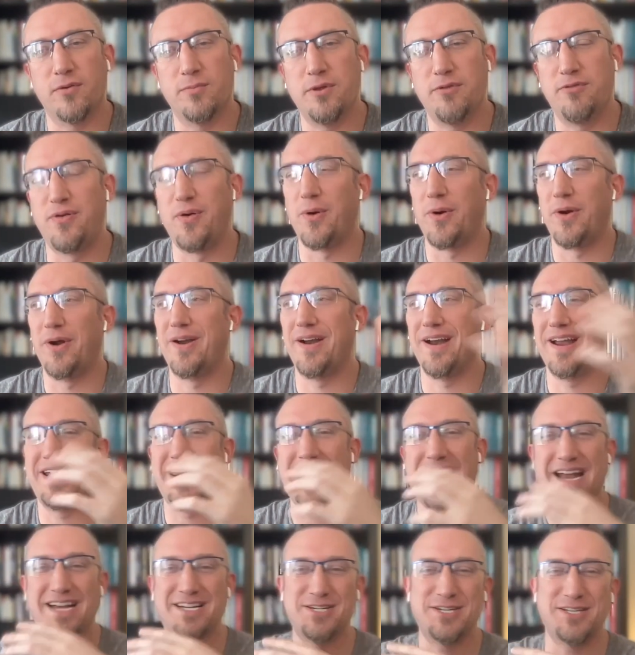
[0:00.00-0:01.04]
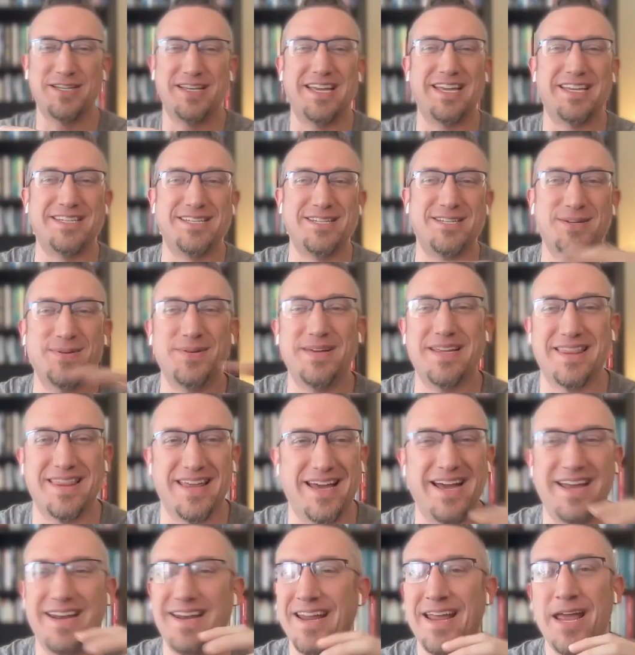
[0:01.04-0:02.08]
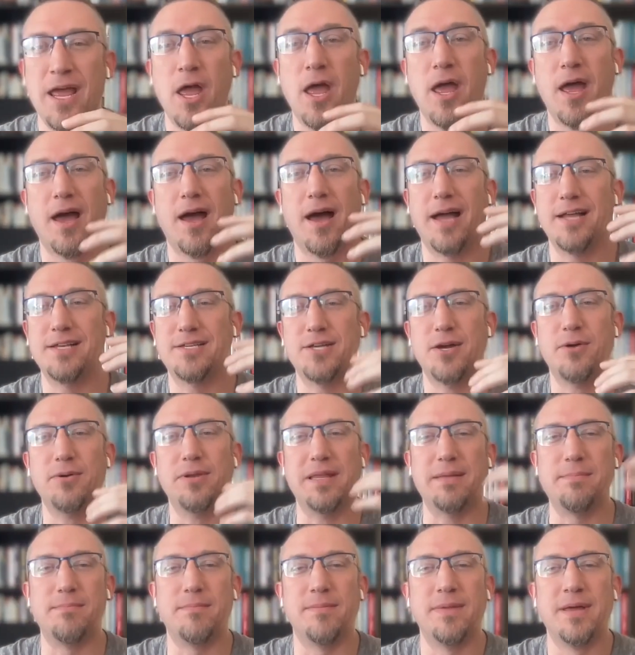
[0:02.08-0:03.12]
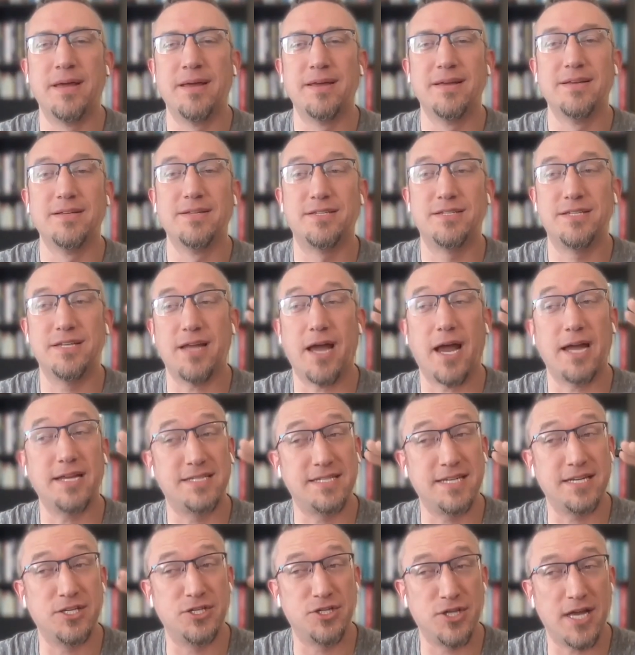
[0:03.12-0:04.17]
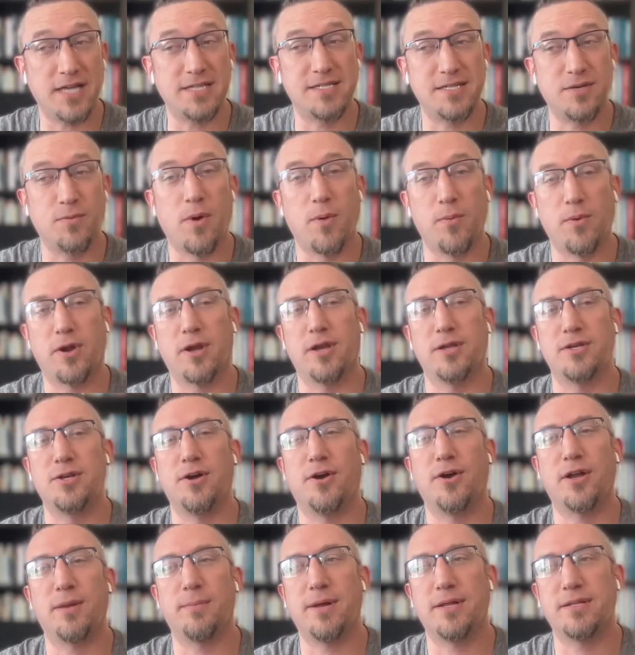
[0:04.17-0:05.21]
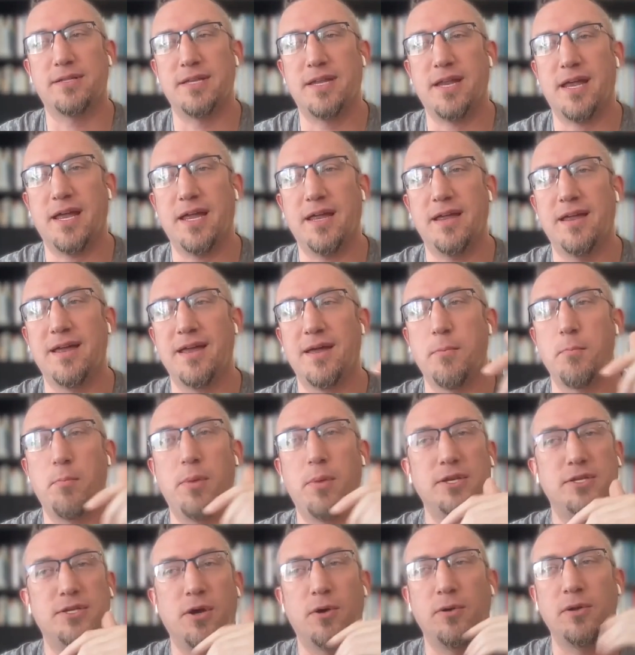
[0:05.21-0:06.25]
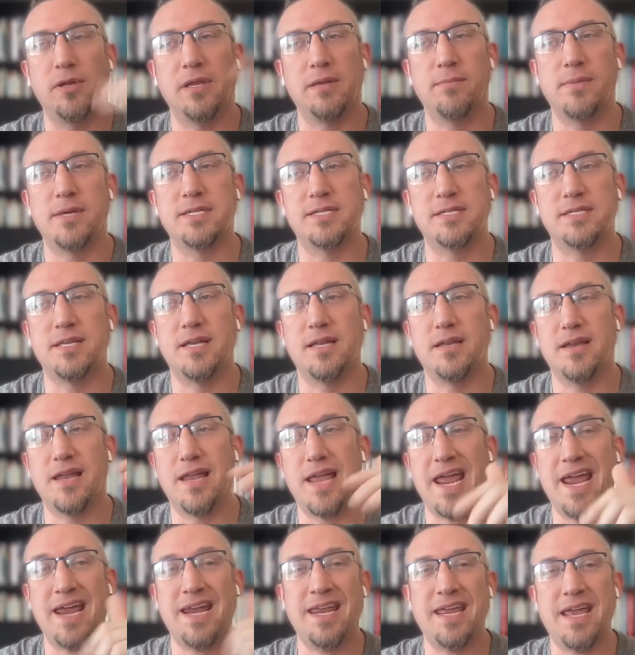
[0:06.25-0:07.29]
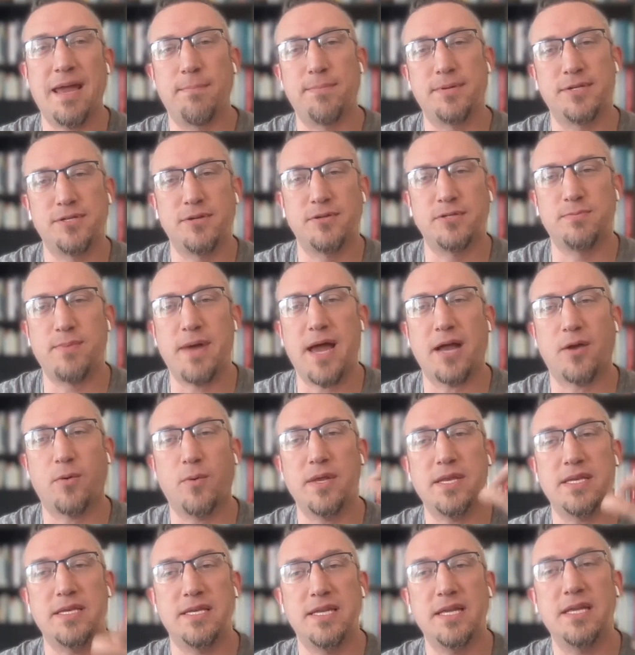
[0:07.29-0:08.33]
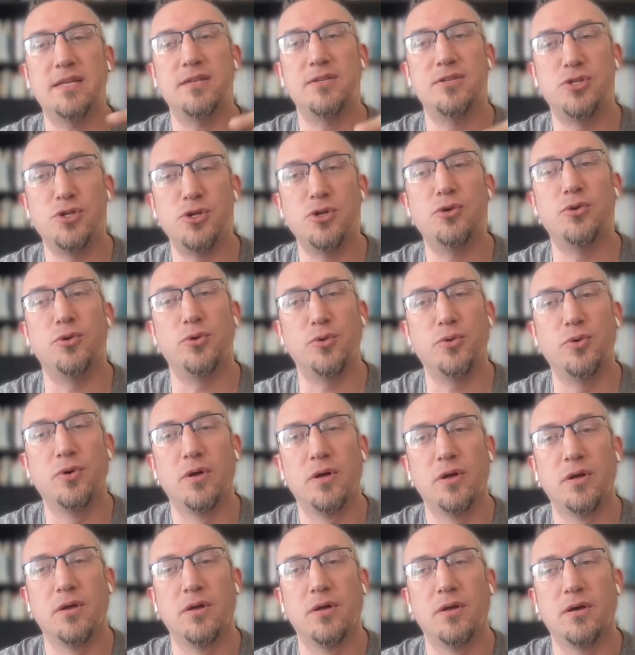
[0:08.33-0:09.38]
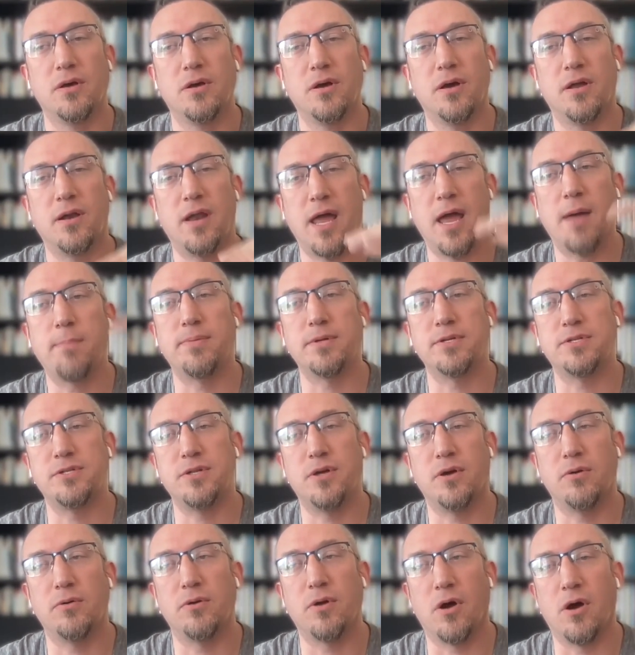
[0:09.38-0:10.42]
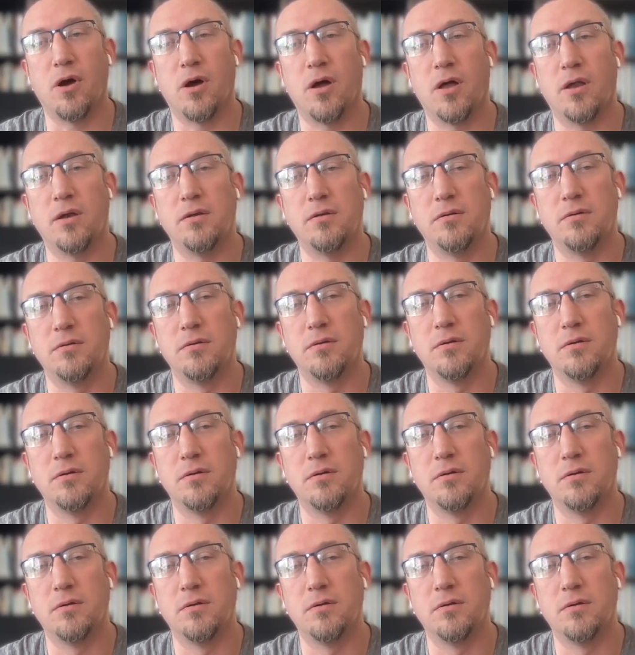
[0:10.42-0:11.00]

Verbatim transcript: before. And actually, in doing that, I totally I suggested what we're going to talk about today but totally missed that 80 episodes back, we did do an episode on